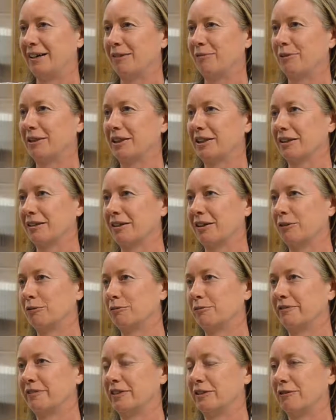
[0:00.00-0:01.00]
with a
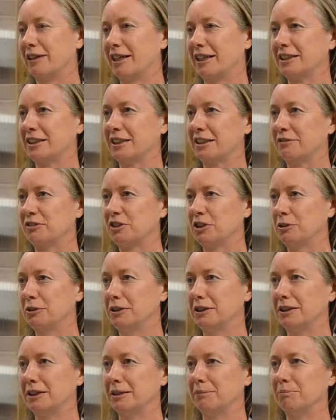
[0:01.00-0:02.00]
whole variety of
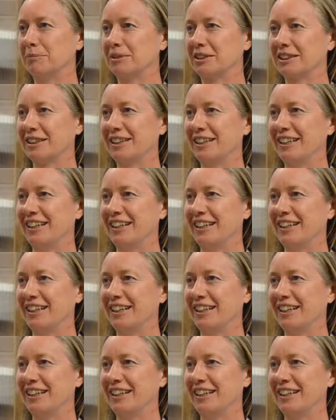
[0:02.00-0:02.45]
pseudonyms